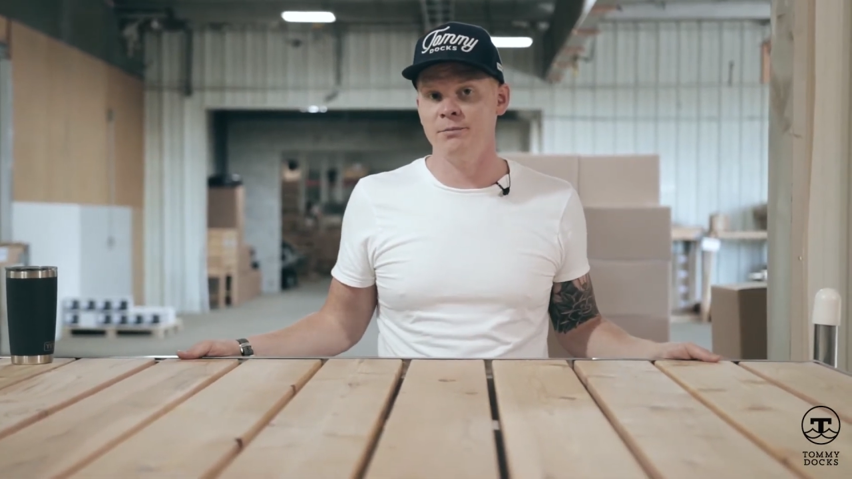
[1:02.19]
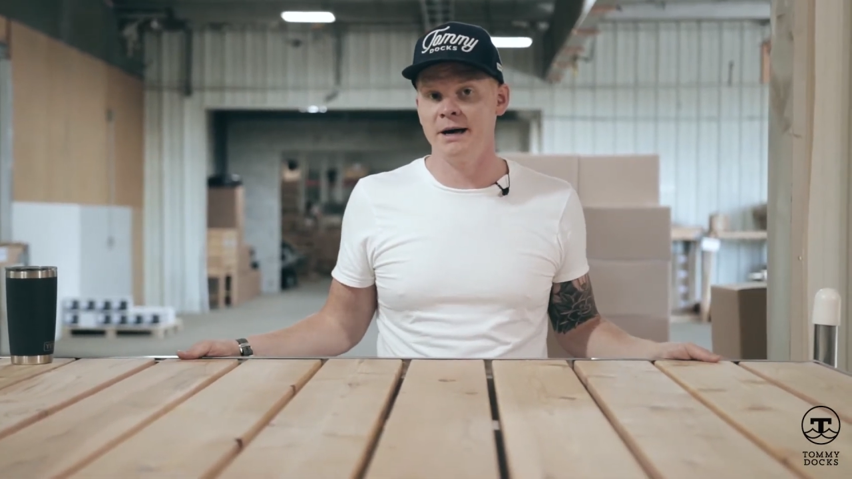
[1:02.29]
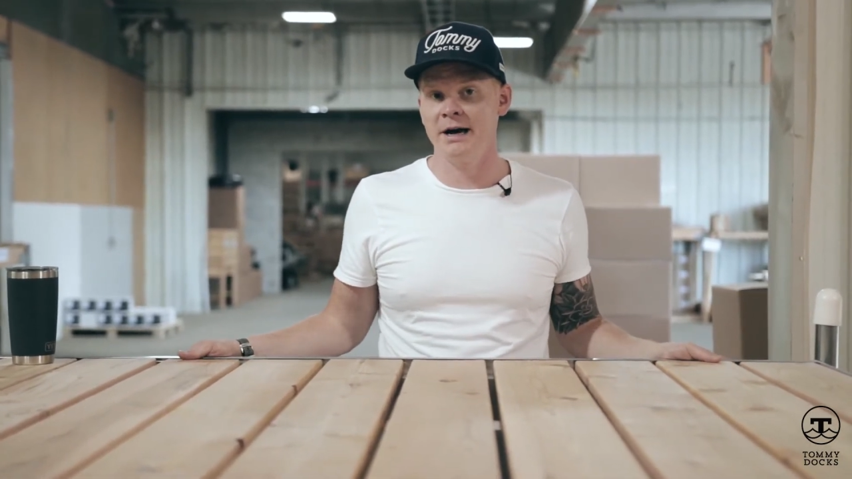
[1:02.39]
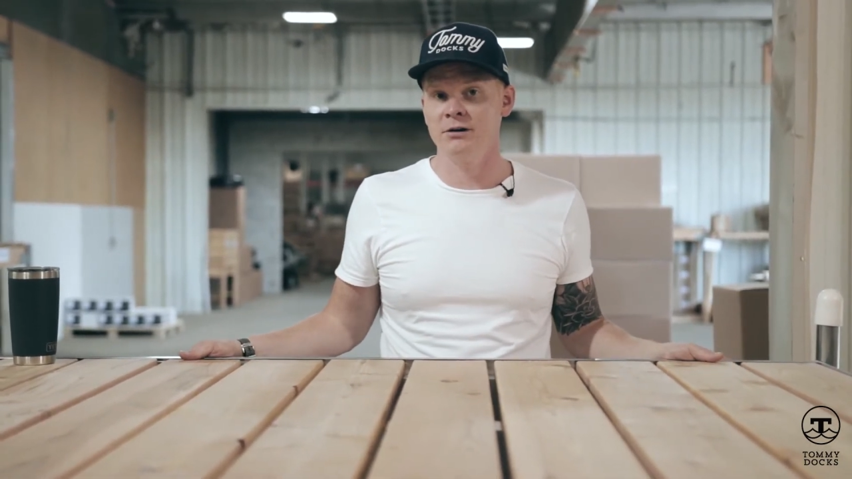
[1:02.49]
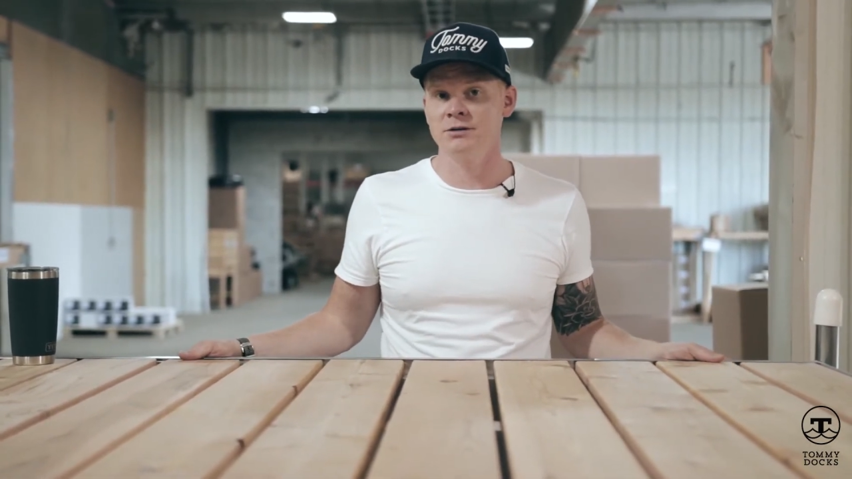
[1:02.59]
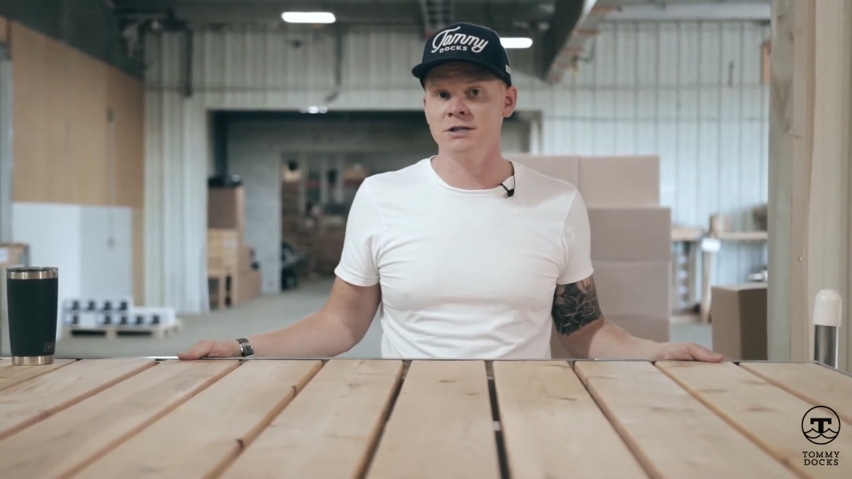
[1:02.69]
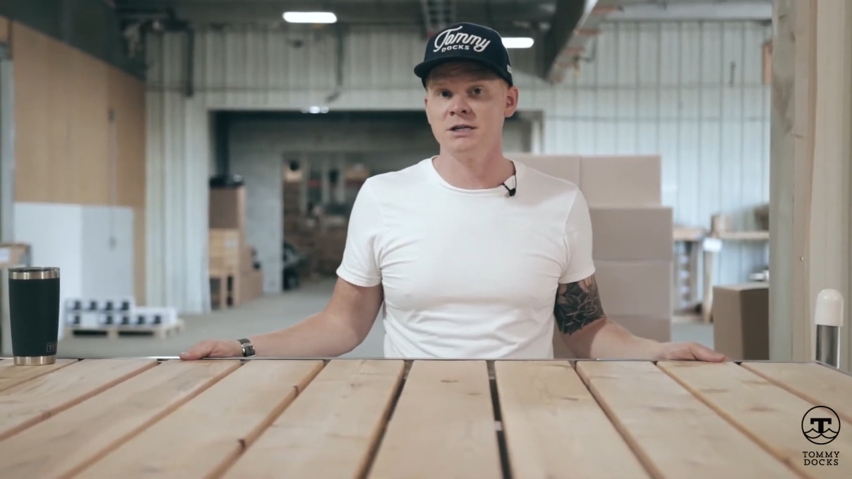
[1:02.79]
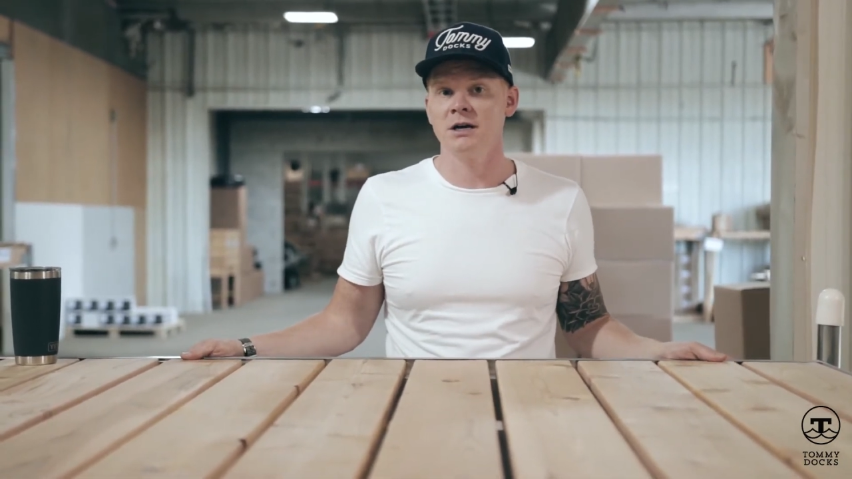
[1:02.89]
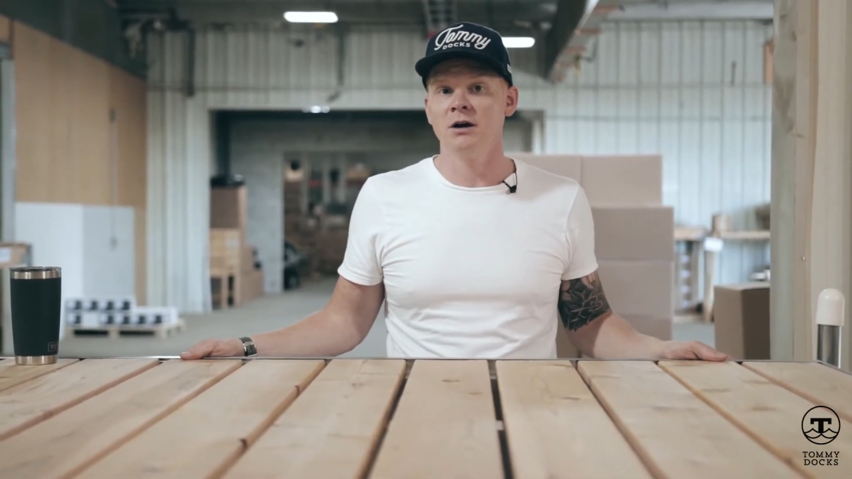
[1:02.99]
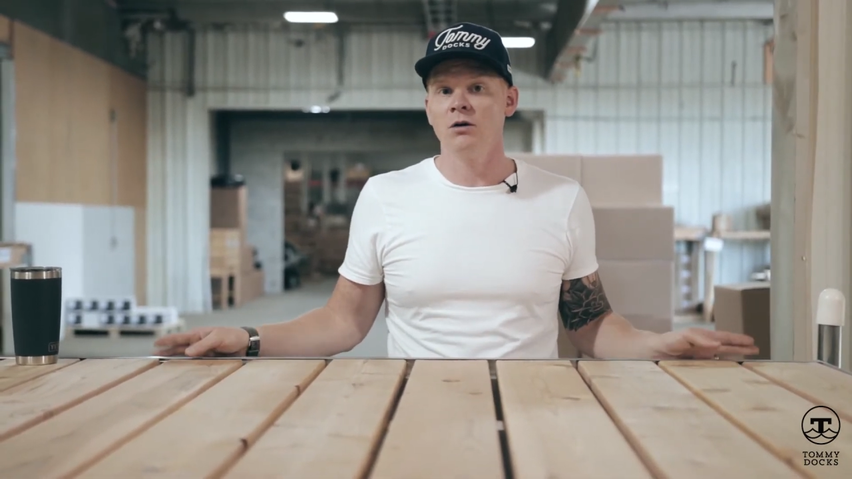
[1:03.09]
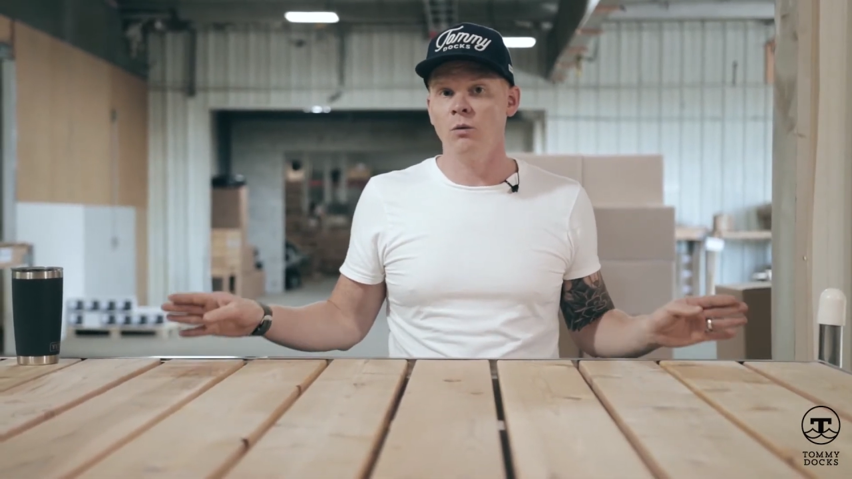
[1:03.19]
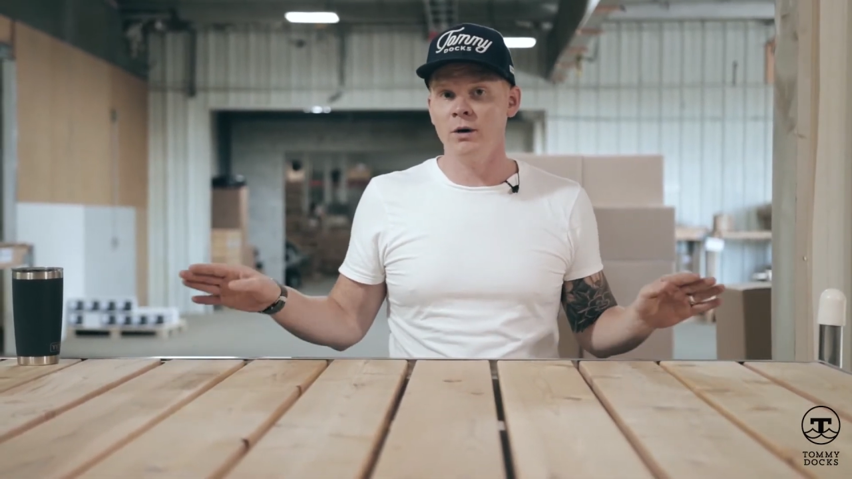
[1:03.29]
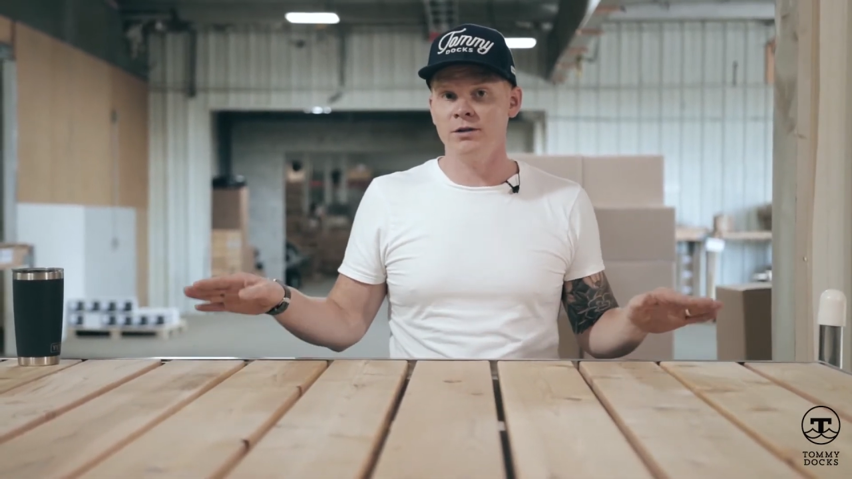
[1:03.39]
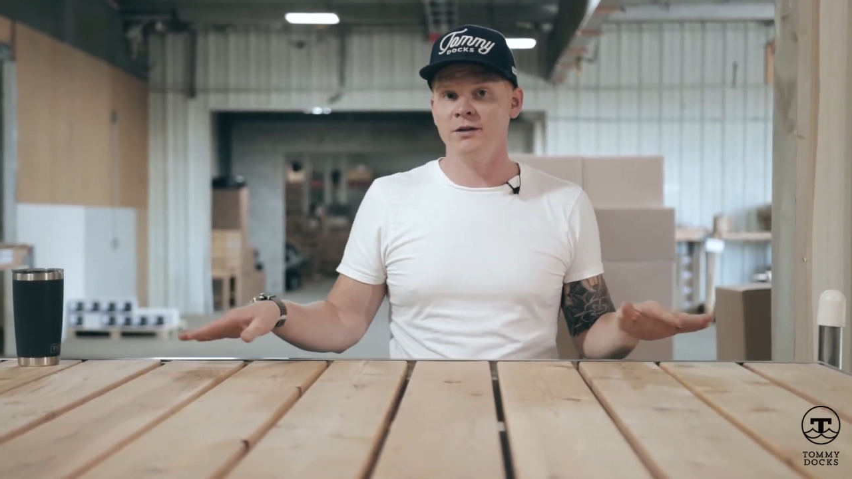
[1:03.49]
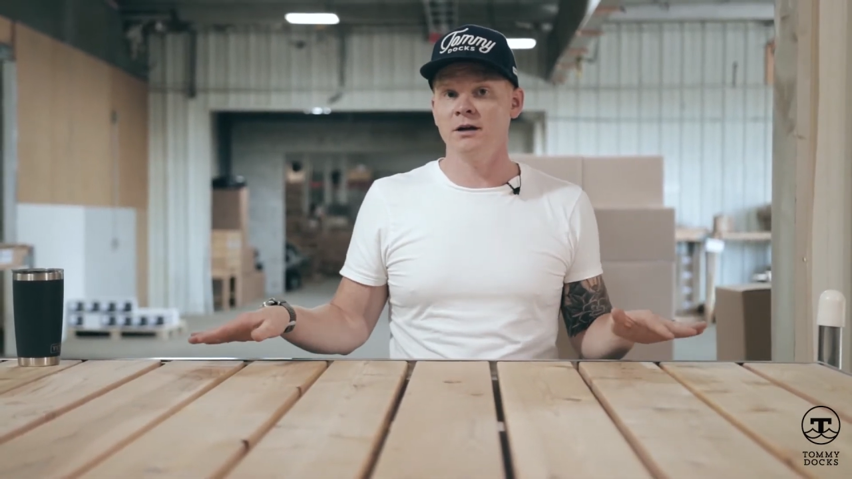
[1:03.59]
pounds with the